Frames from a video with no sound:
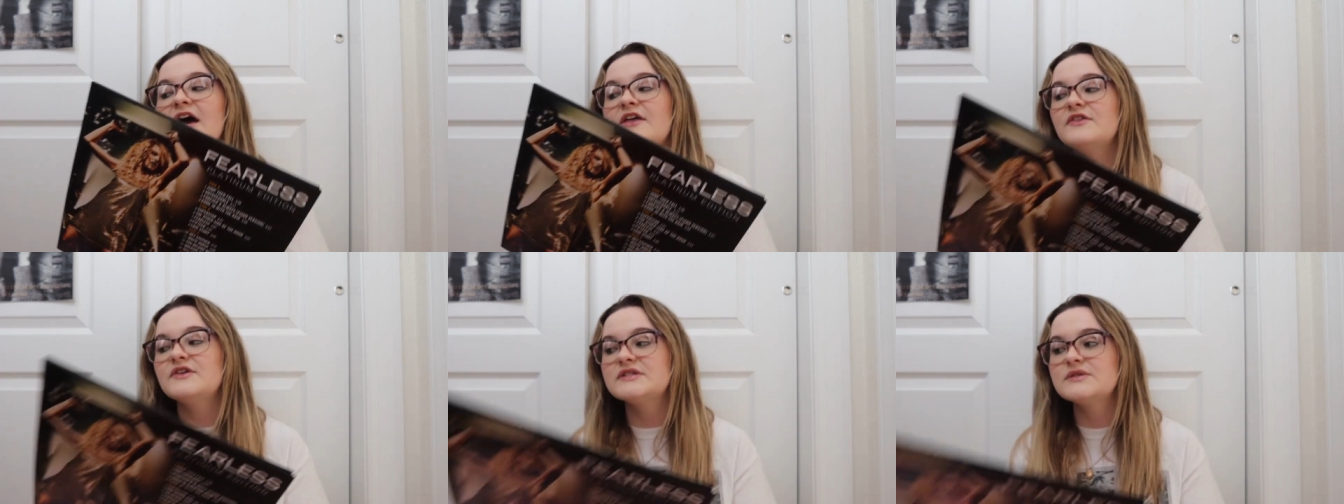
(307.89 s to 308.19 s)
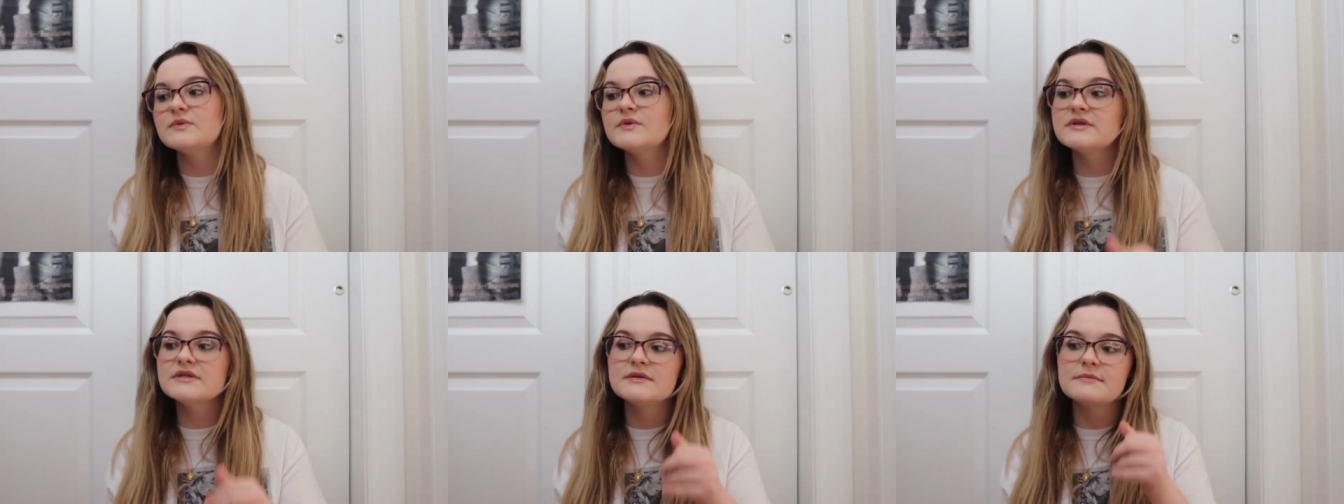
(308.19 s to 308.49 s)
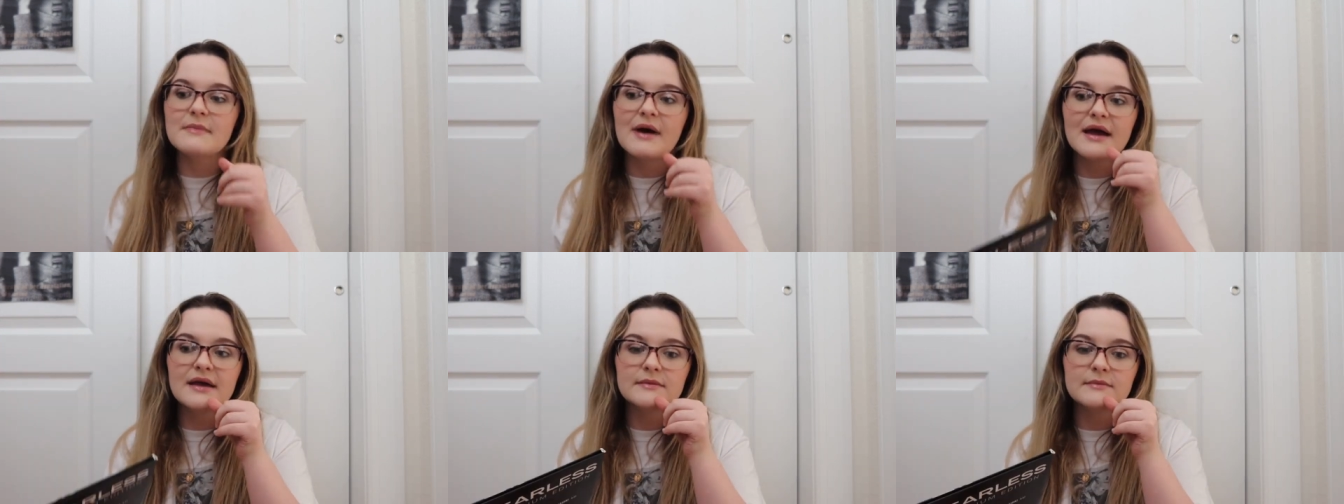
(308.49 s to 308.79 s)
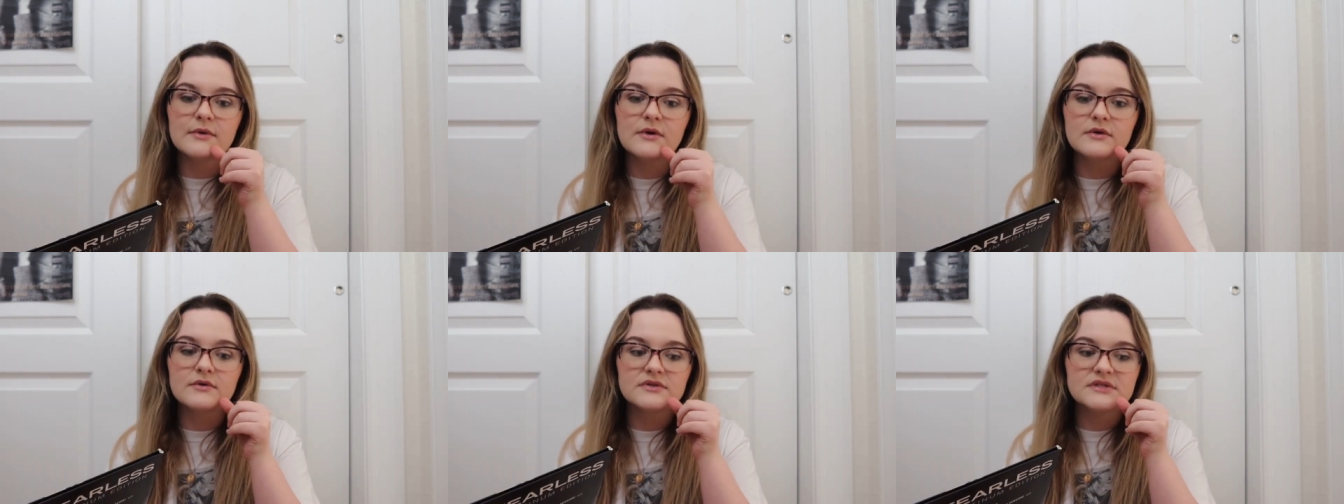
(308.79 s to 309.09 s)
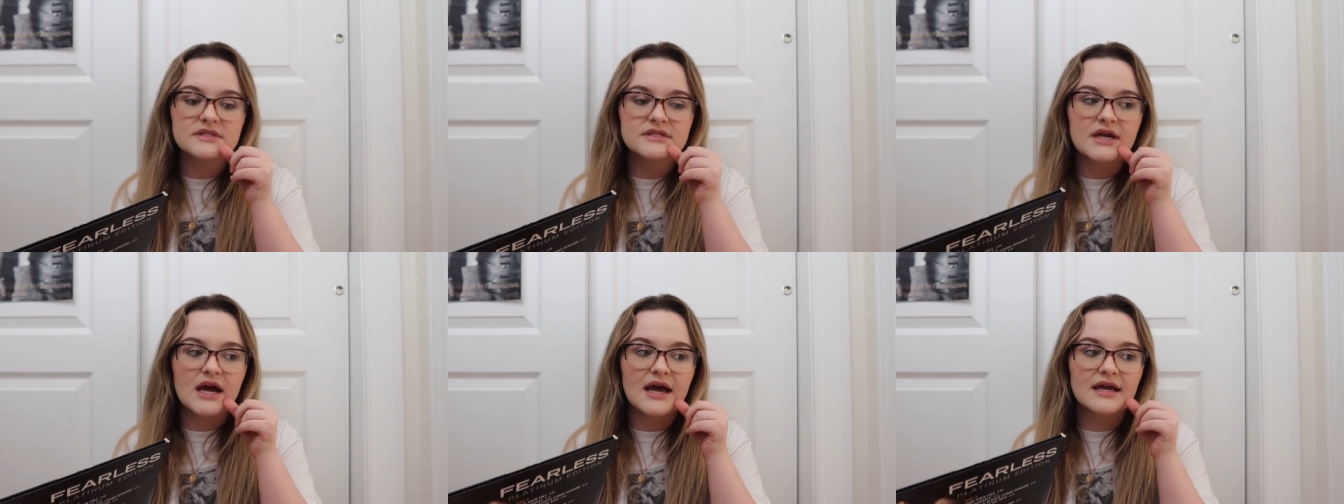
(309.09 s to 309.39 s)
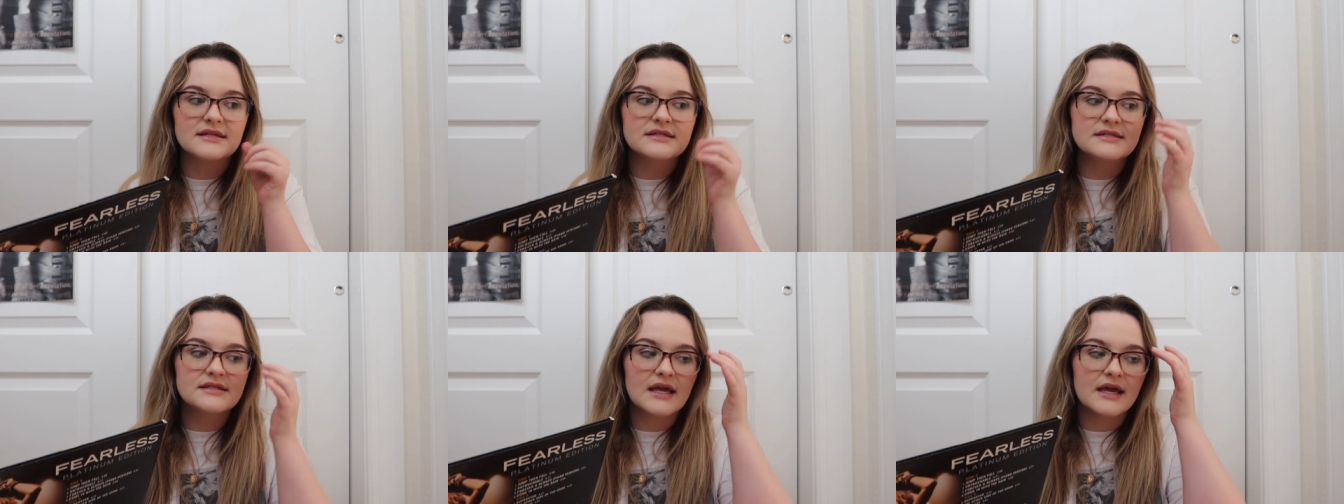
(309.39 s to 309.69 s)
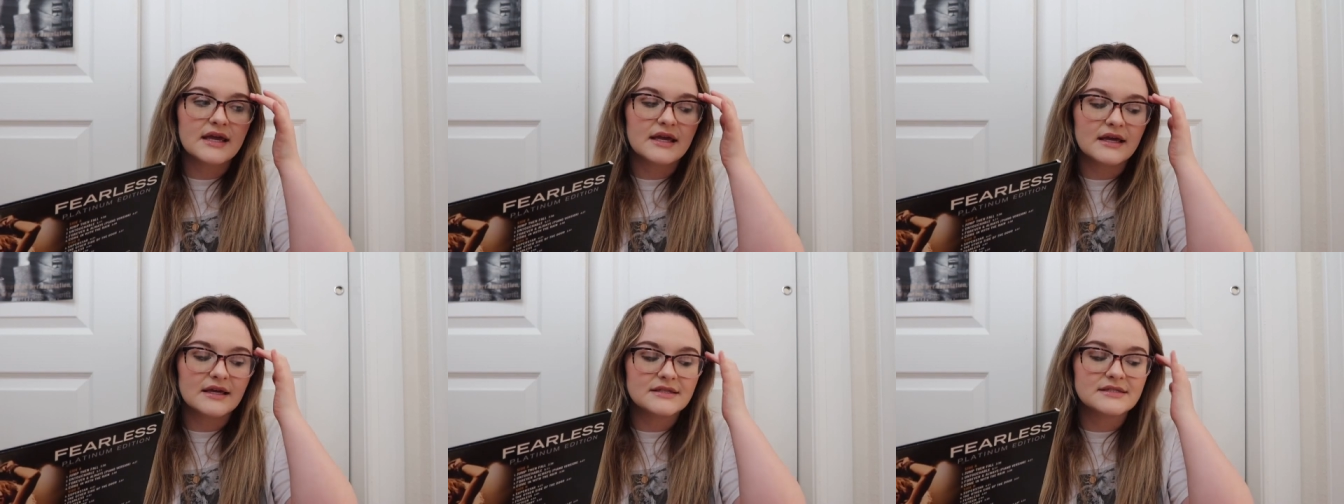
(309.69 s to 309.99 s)
This was my most, I'd
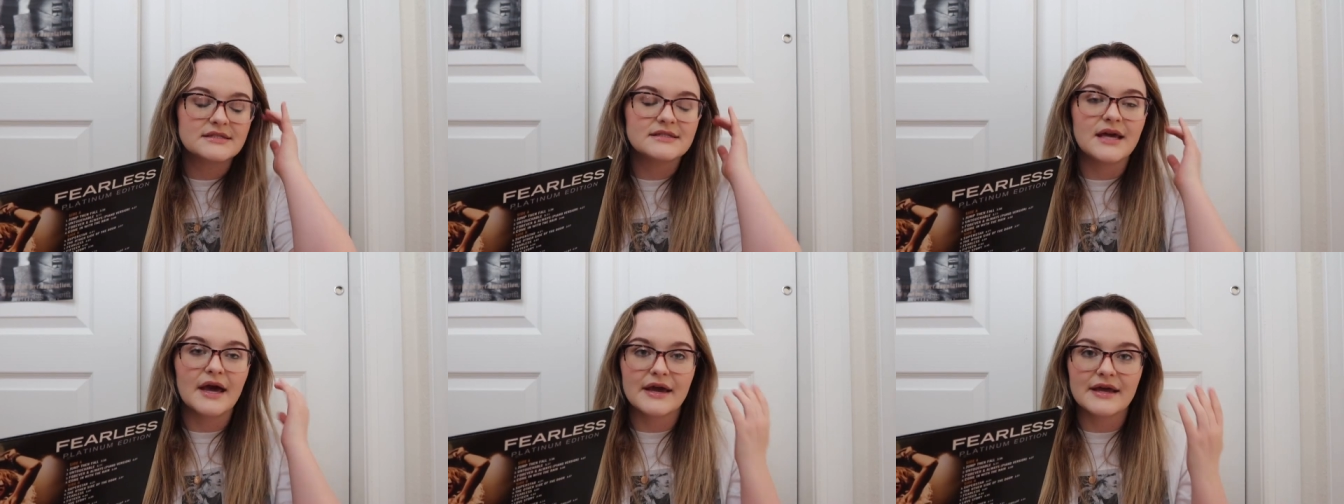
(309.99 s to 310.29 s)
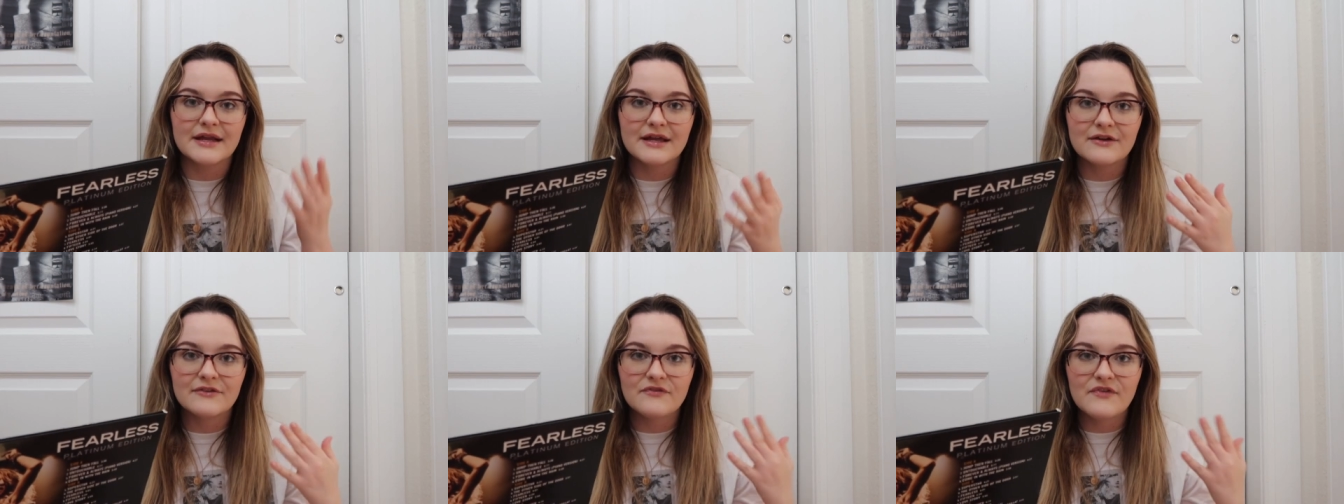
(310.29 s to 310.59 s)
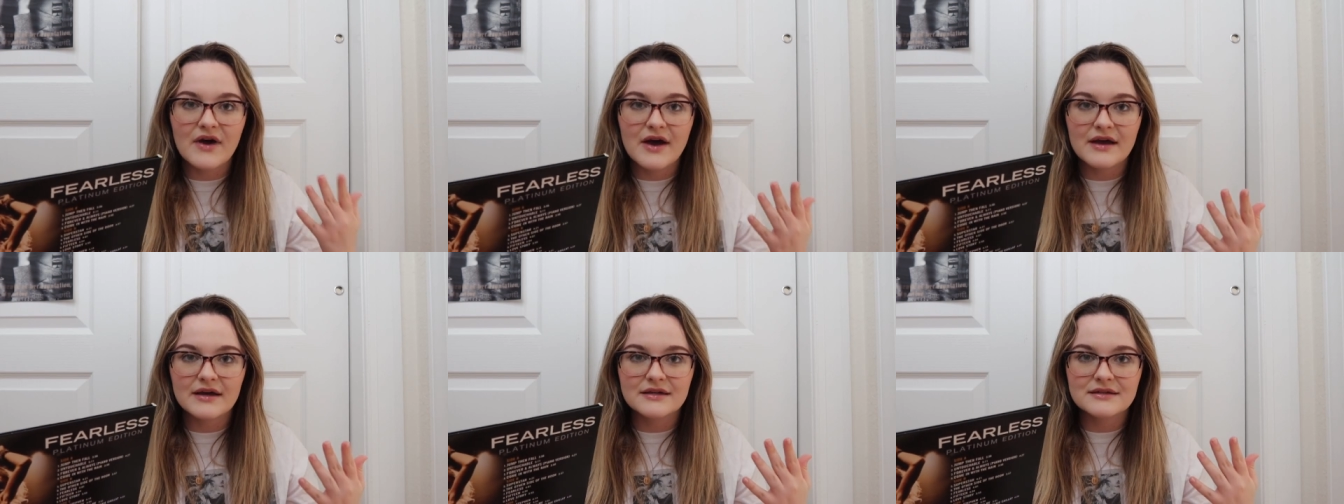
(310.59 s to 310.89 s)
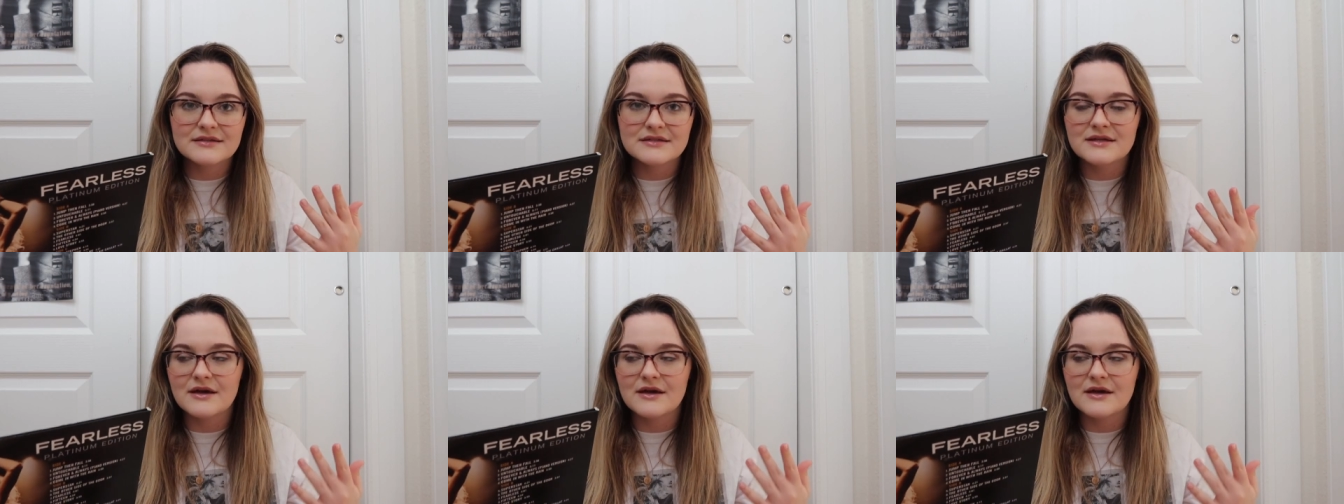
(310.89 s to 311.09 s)
say, exciting find